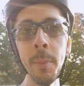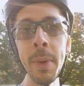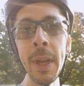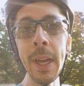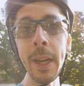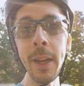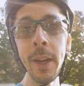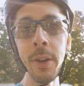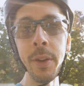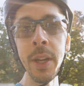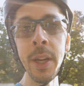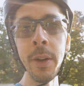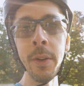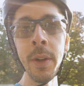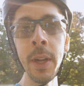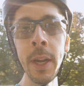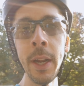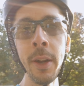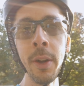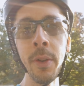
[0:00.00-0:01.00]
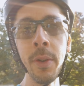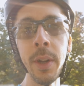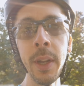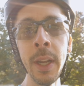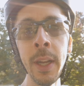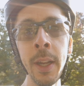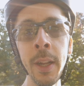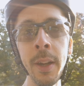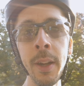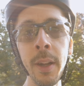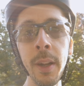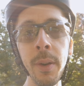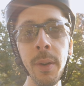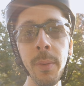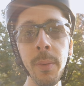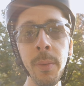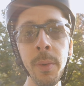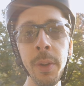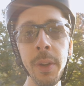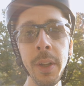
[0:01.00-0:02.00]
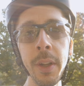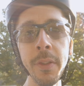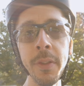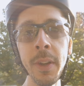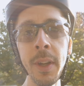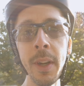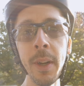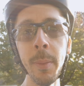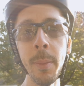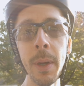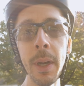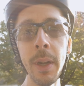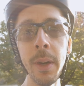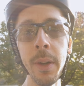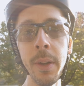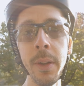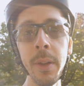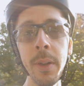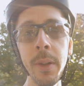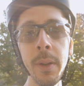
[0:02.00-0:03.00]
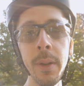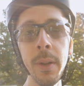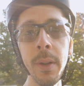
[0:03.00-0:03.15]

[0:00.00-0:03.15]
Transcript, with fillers: Back out here now and uh, really excited about it.